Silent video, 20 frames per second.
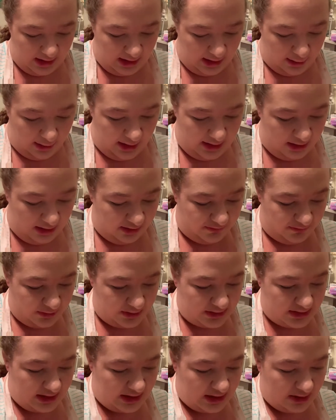Alright, now the
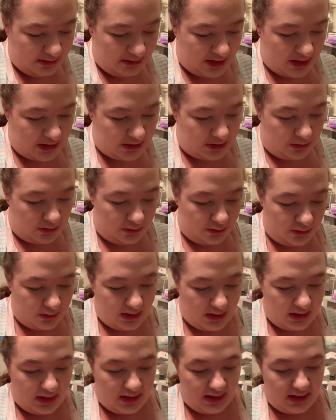first thing I'm going to do
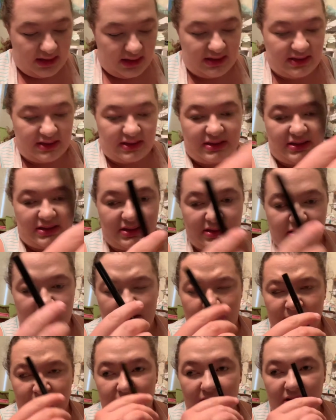is
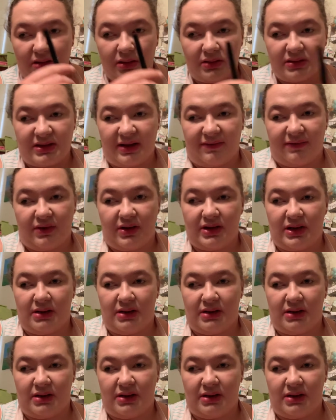something a little different.